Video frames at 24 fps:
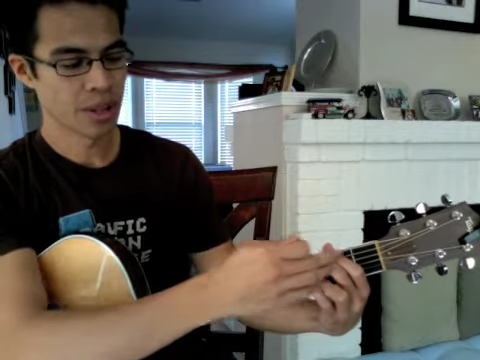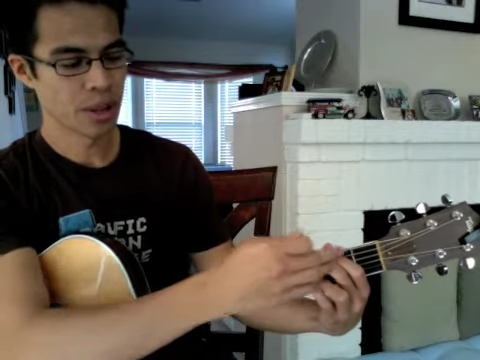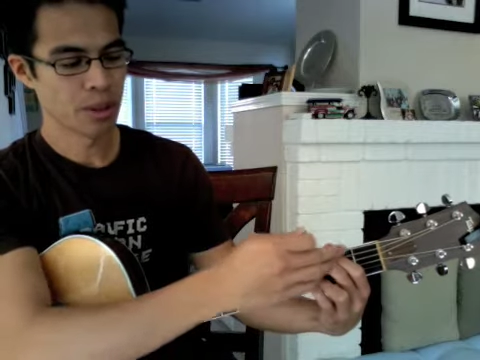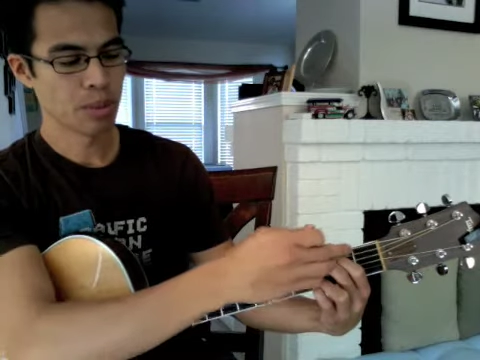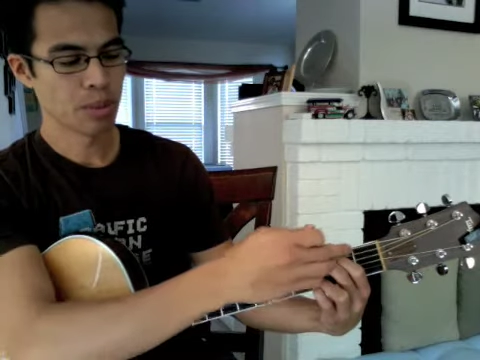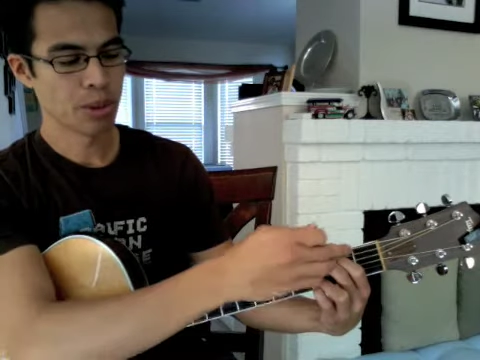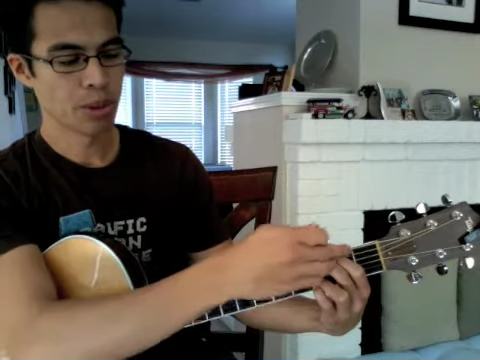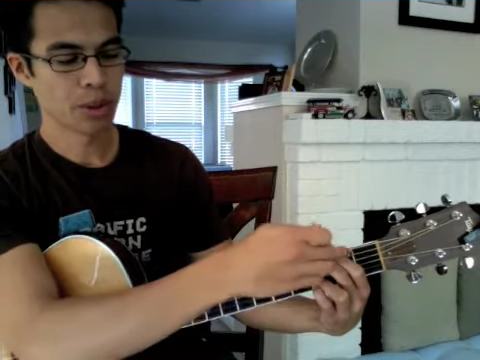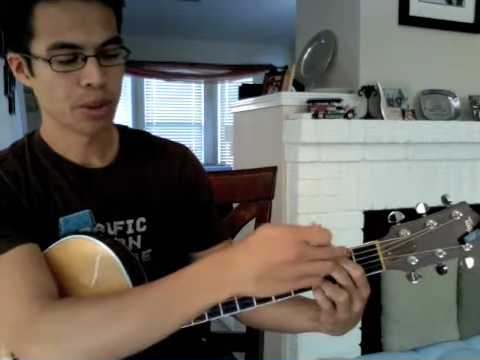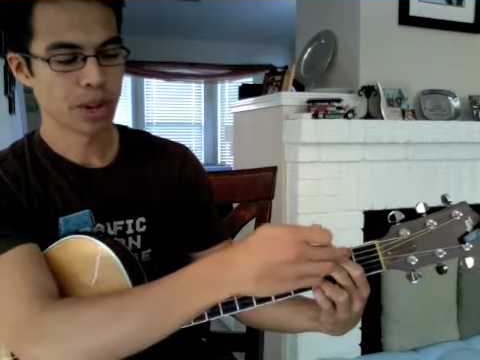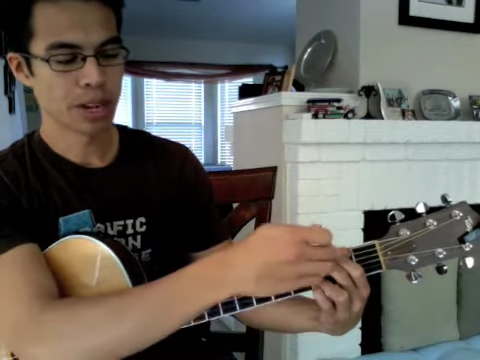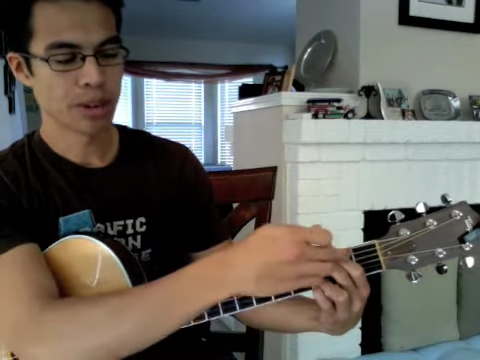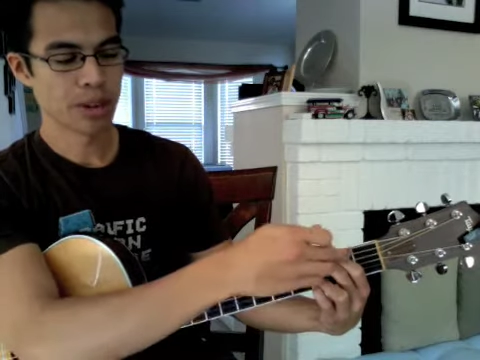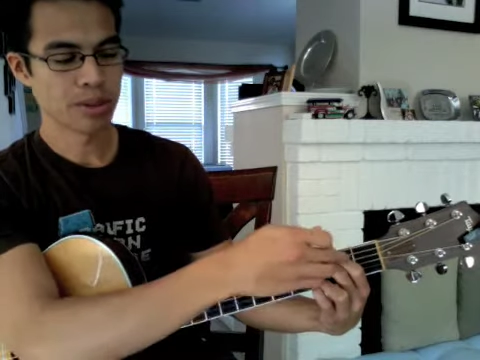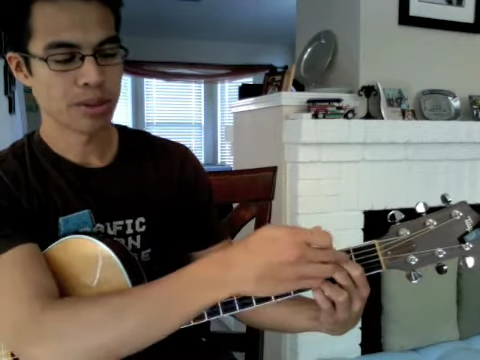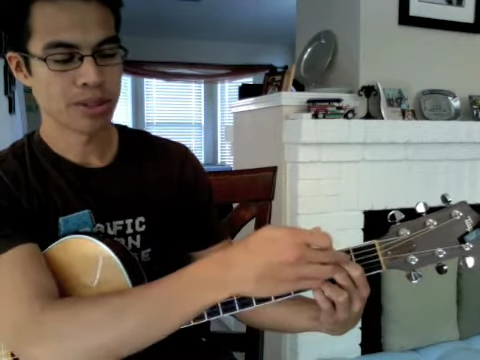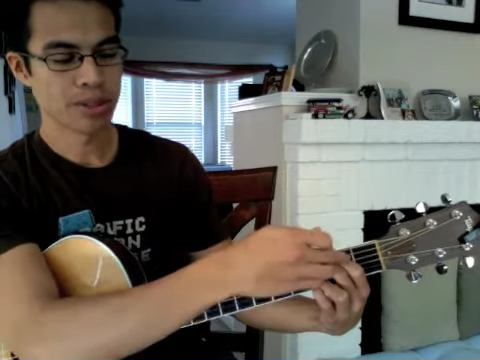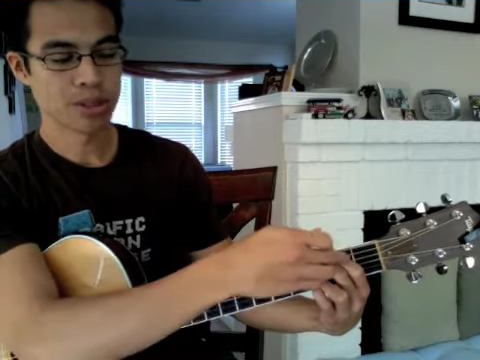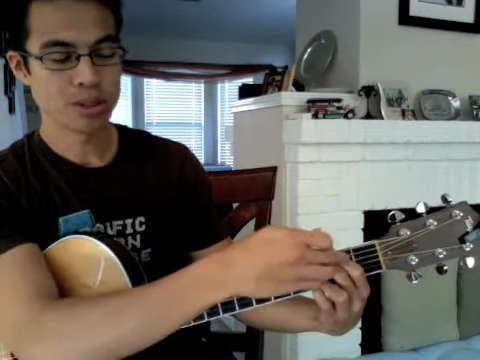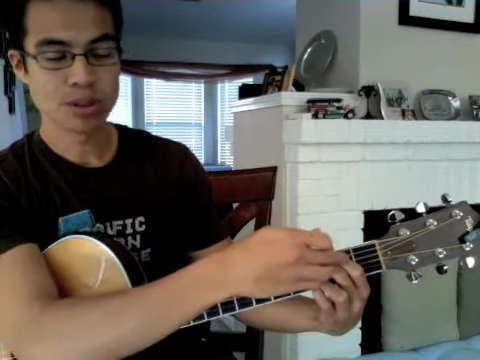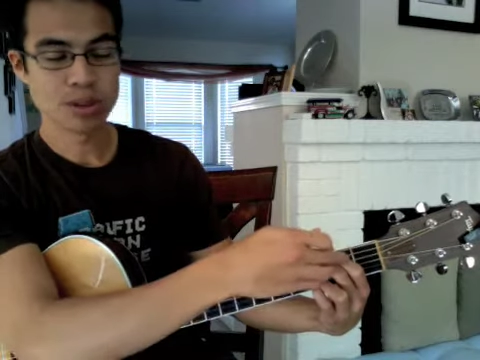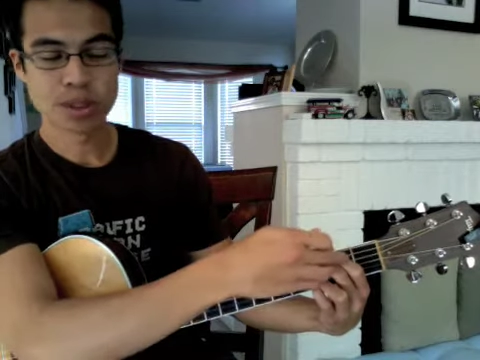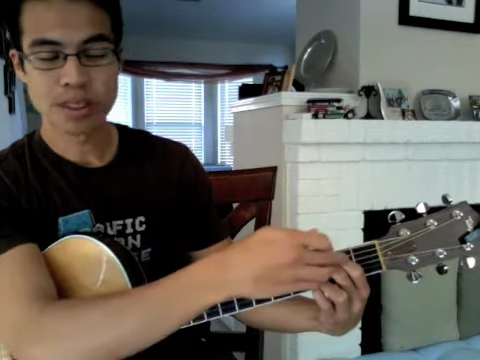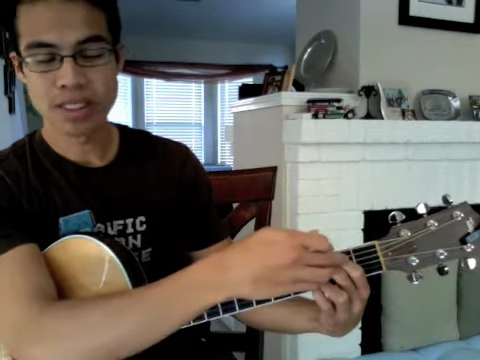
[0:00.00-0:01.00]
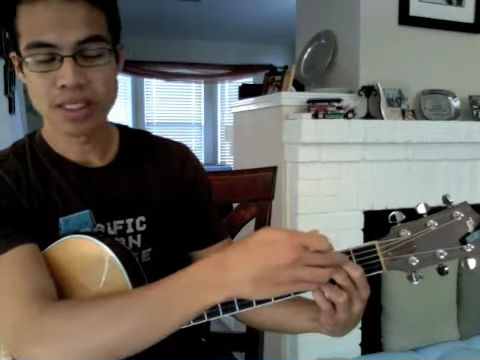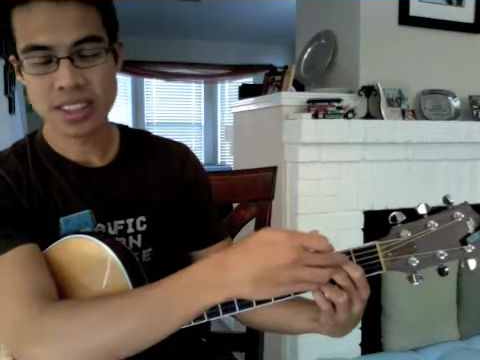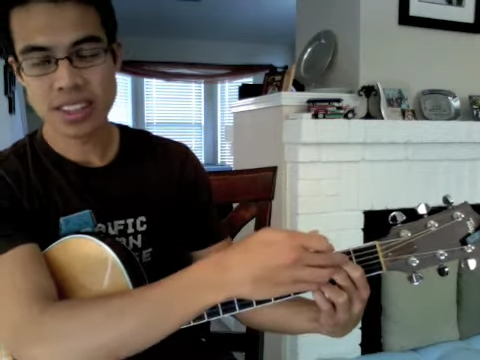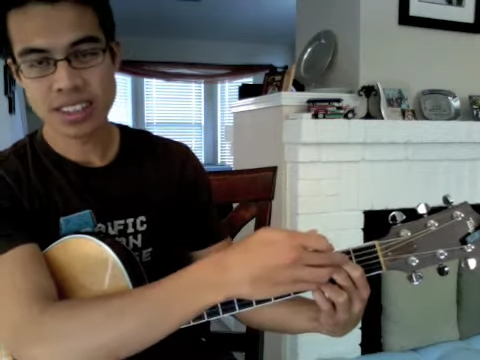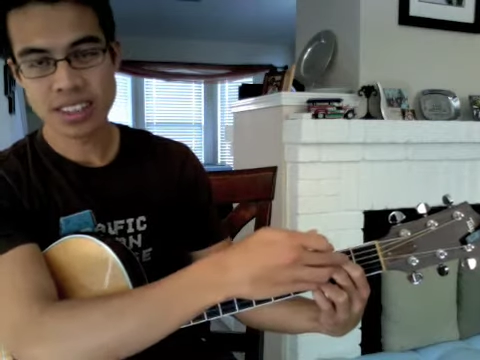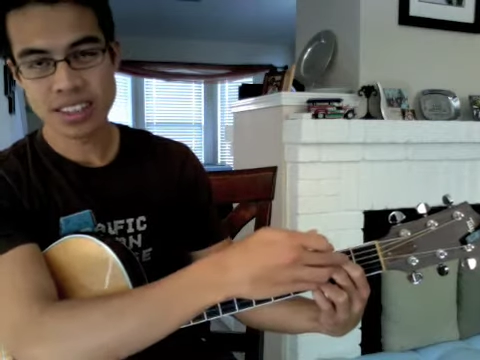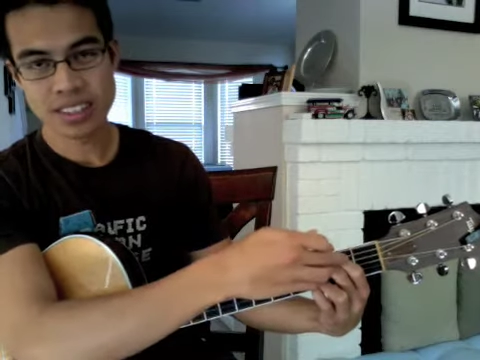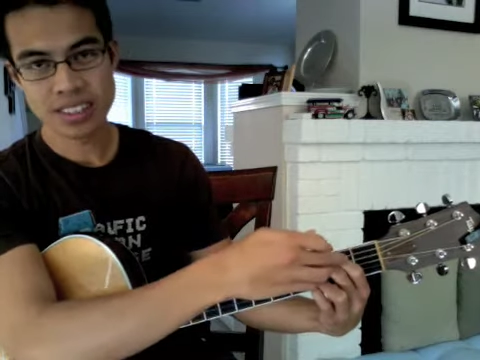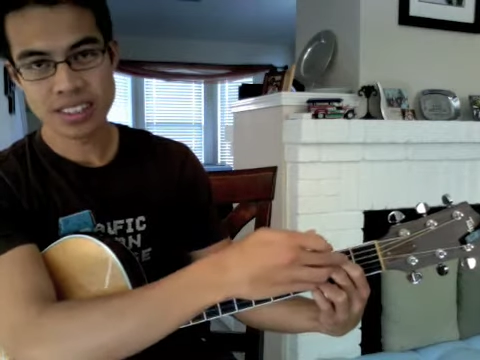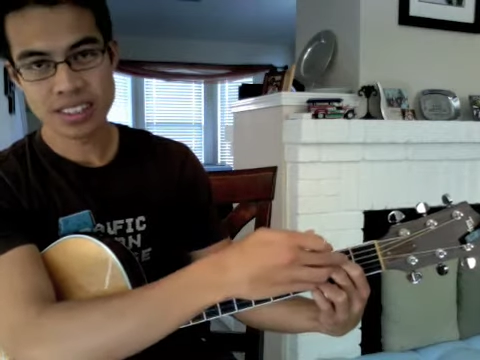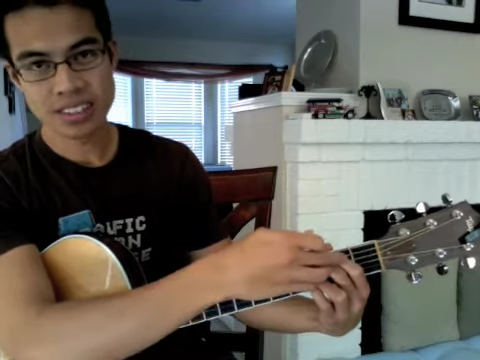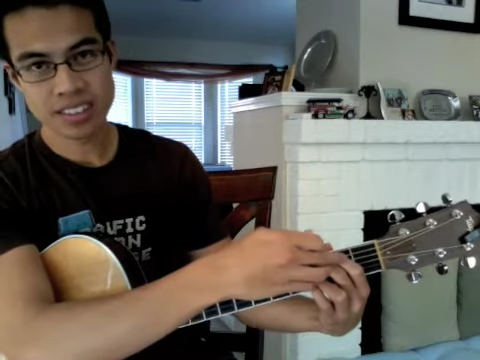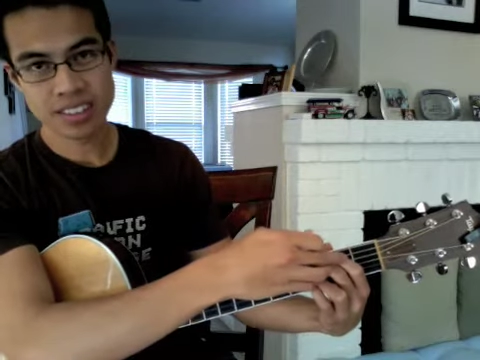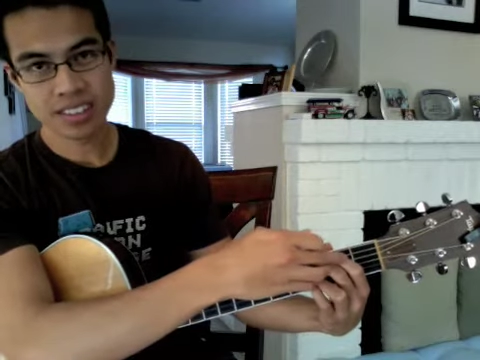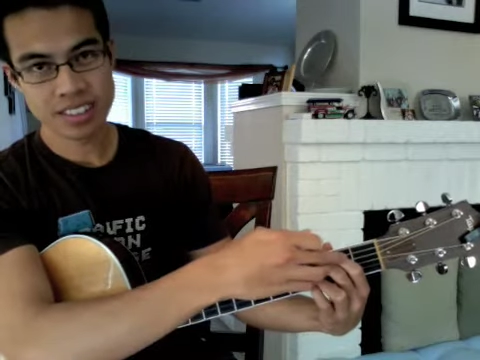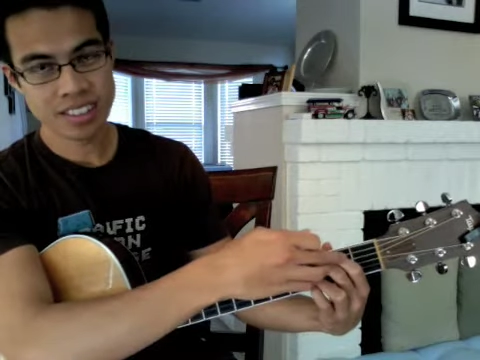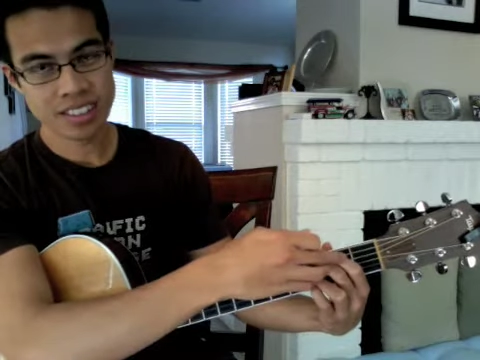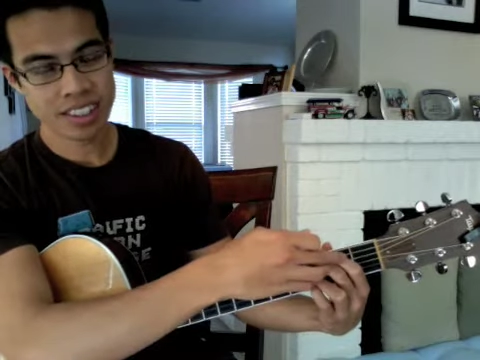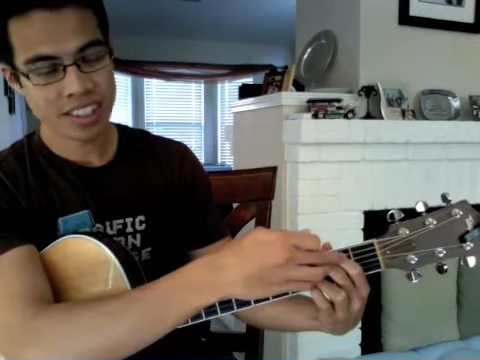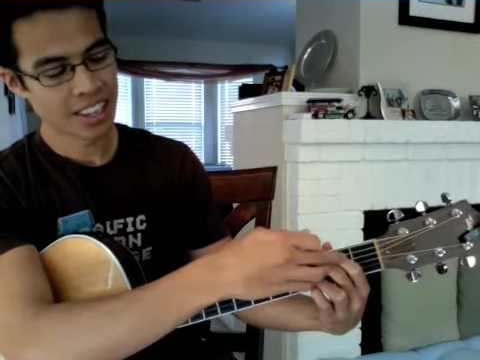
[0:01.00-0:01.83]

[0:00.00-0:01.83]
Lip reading: But what I will do with these